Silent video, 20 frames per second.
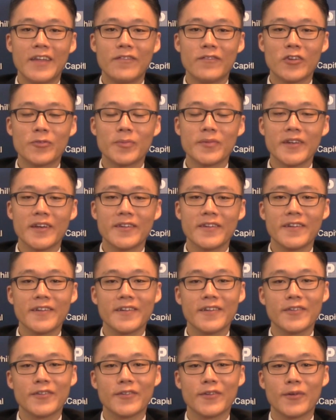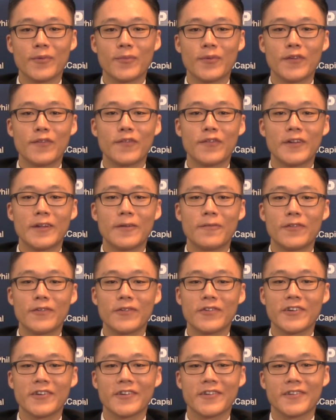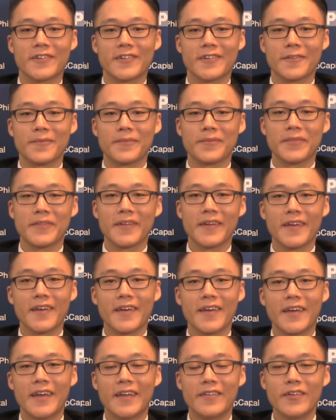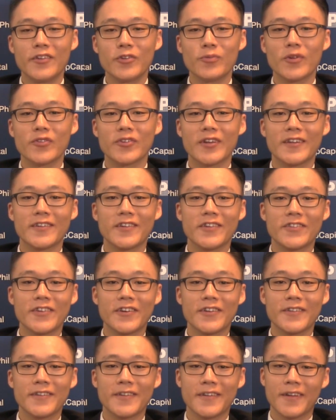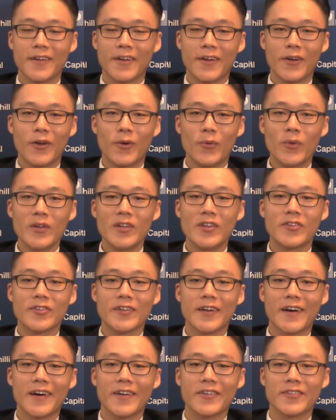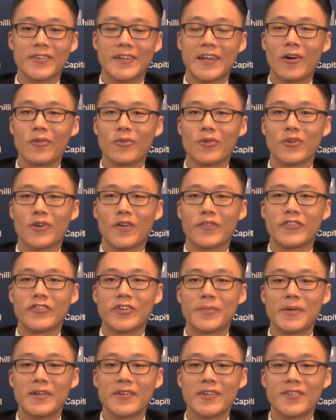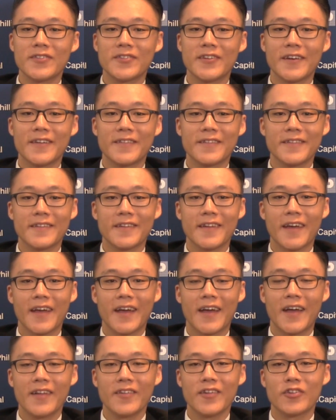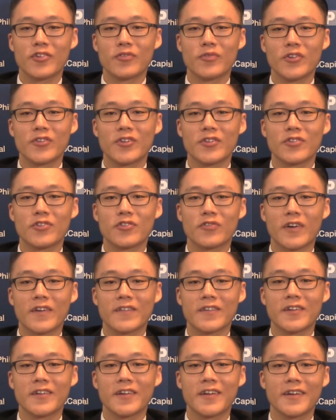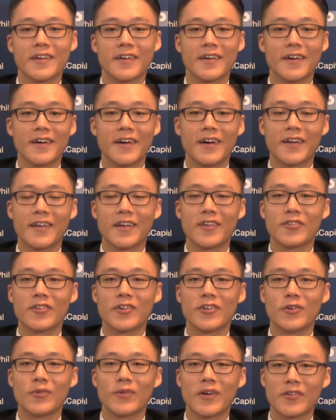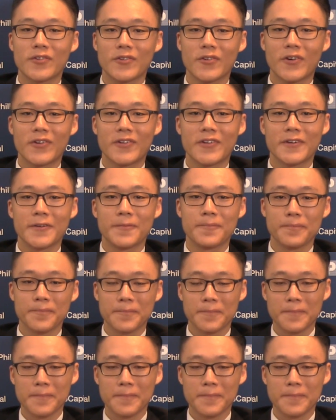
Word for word: investment analyst with Phillip Futures. In this week's edition, we discuss the outlook of the Japanese yen and its recent strengthening against the US dollar.